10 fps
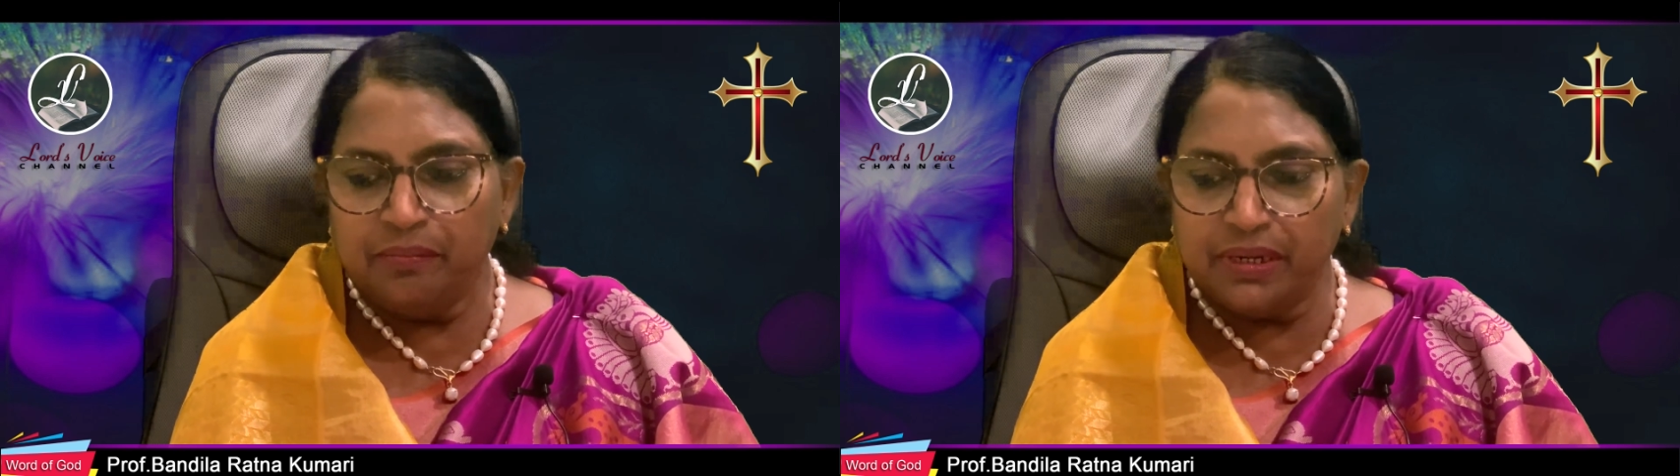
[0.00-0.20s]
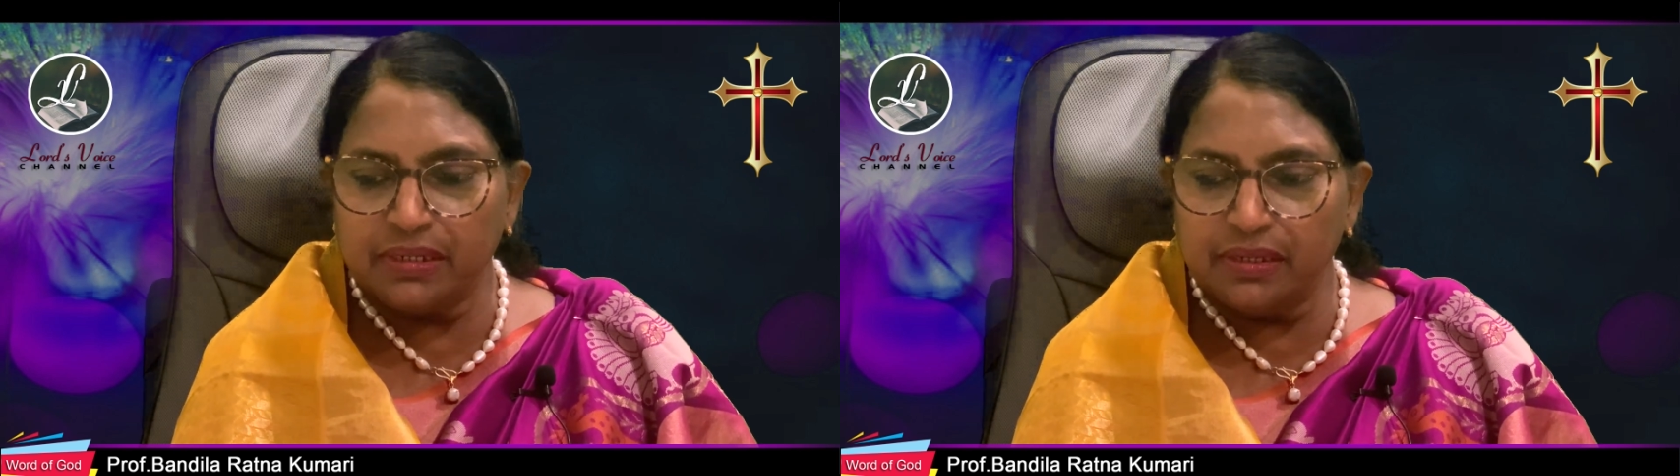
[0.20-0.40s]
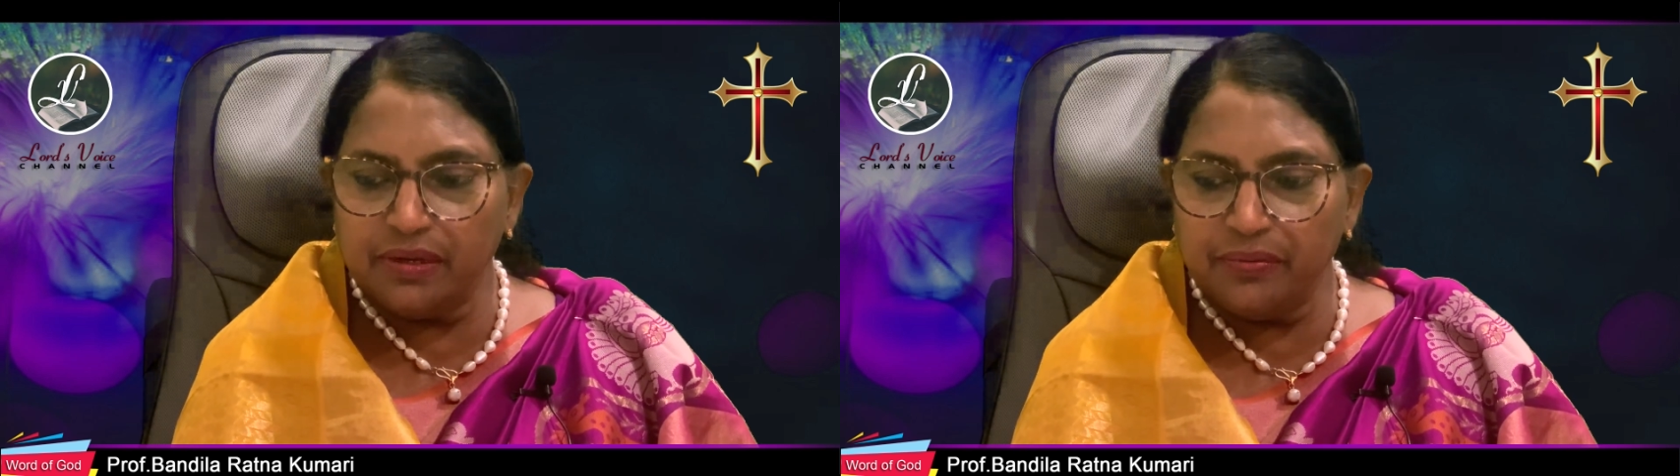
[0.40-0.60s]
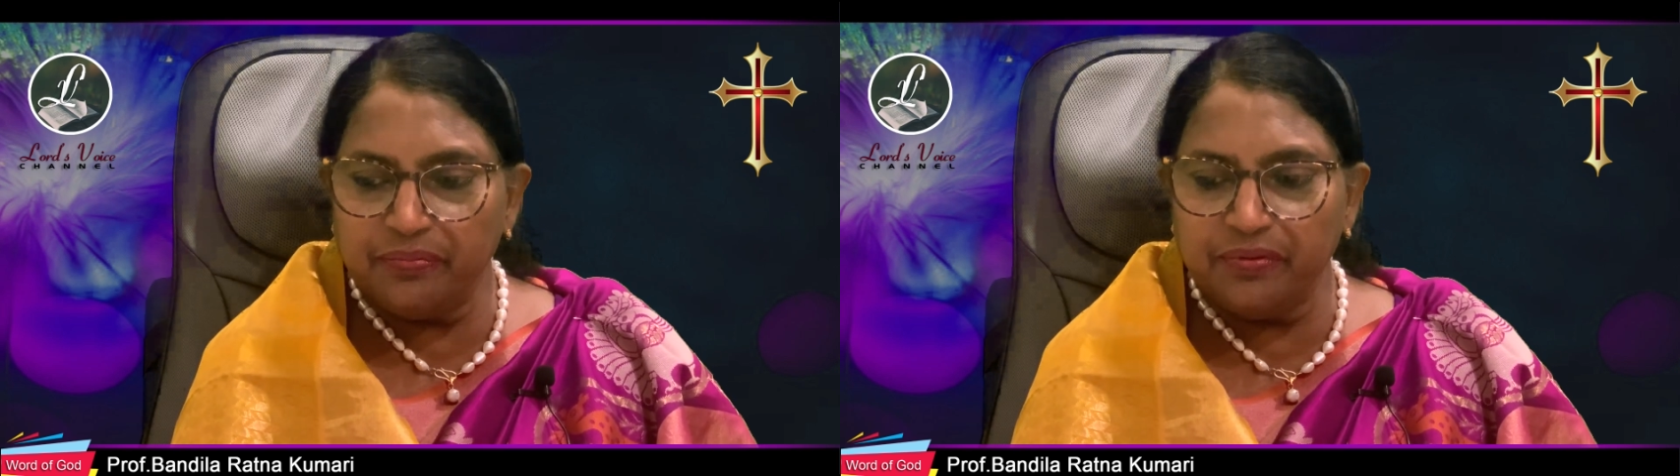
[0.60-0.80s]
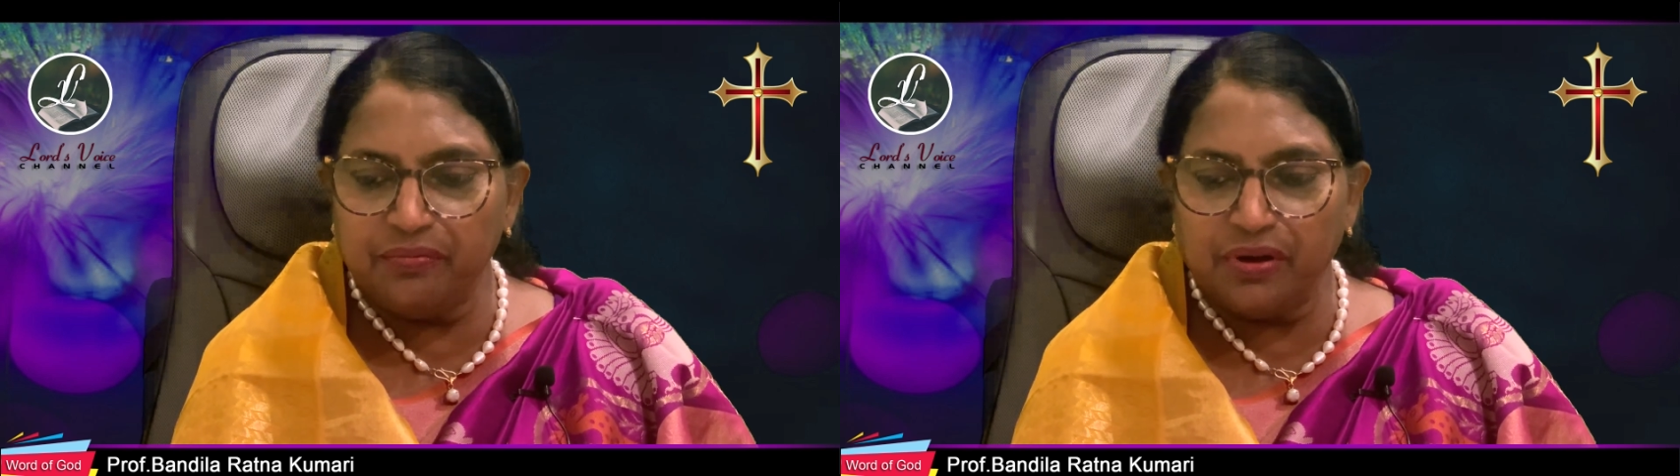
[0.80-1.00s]
But if
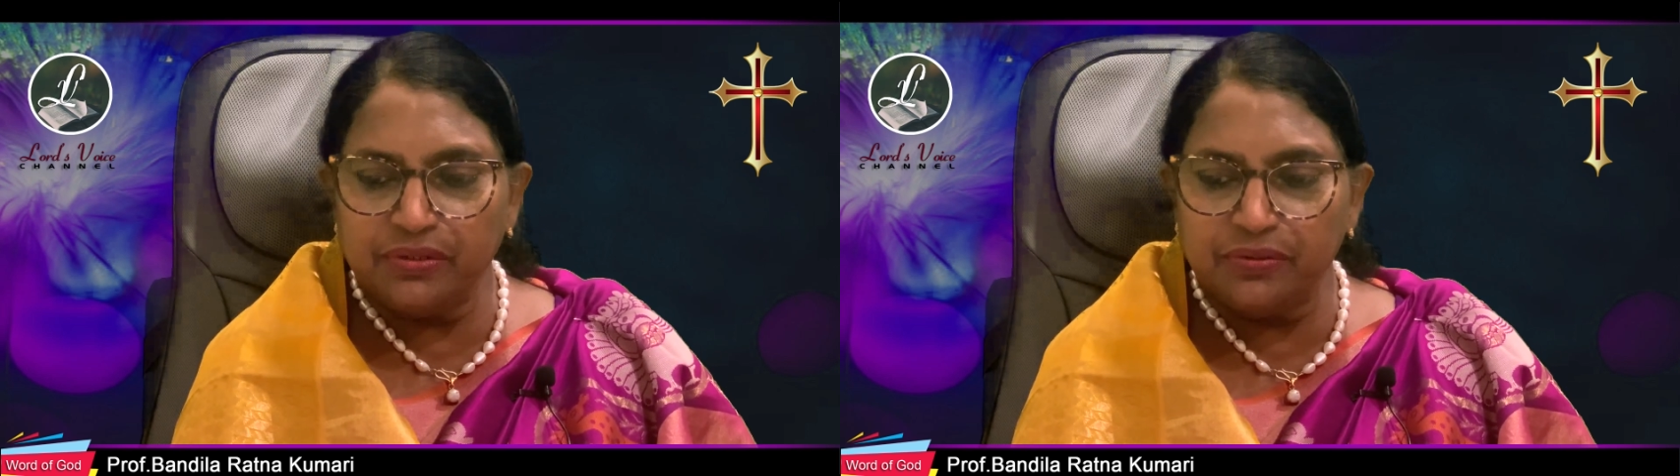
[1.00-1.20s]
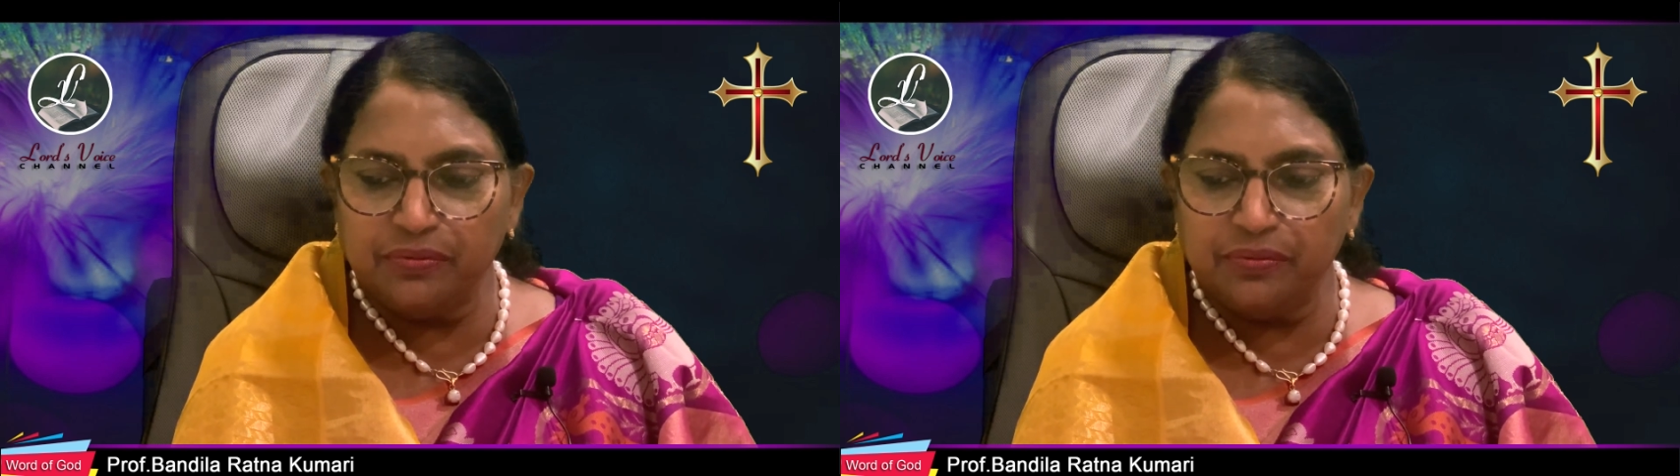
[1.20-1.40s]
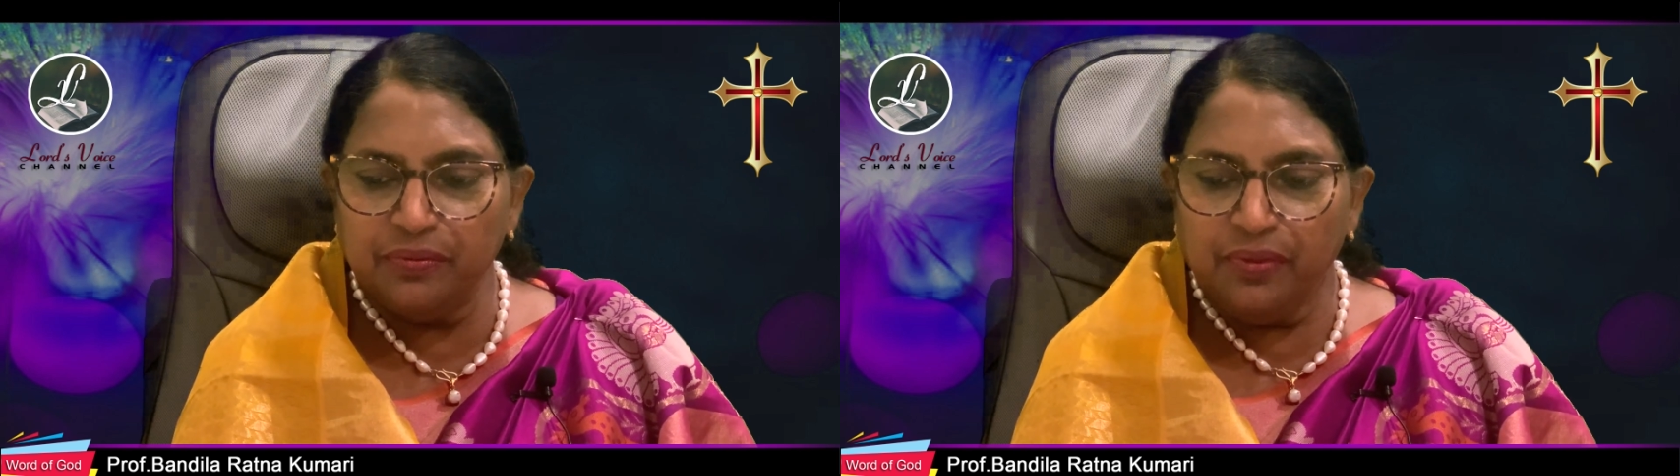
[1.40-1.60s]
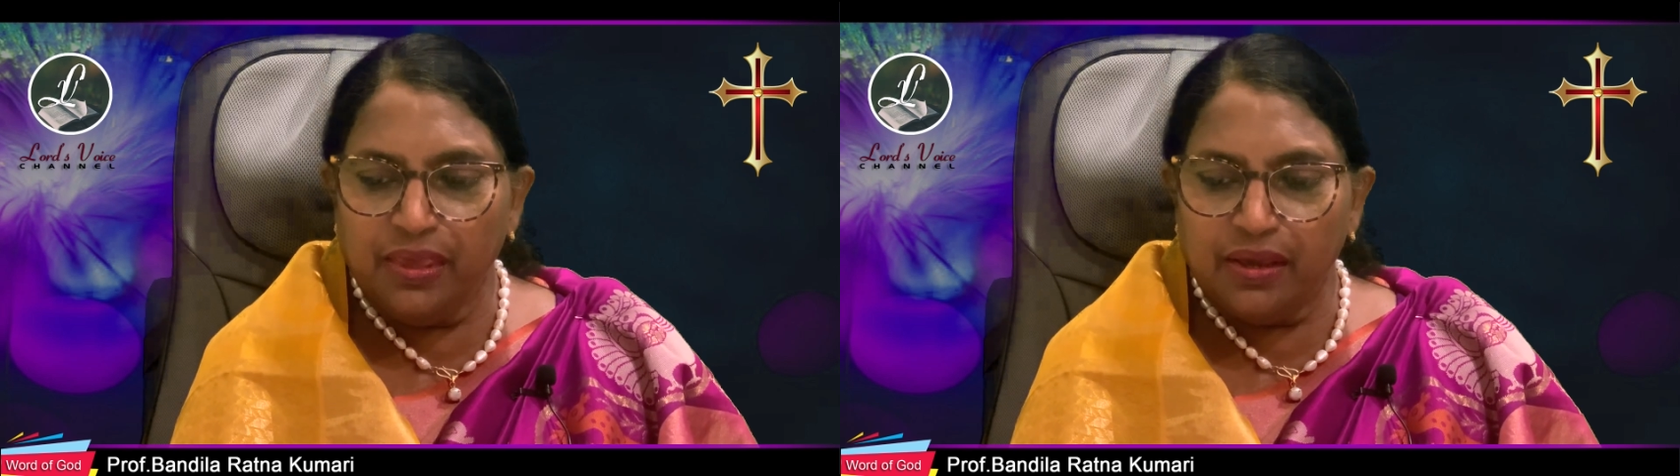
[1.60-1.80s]
we want to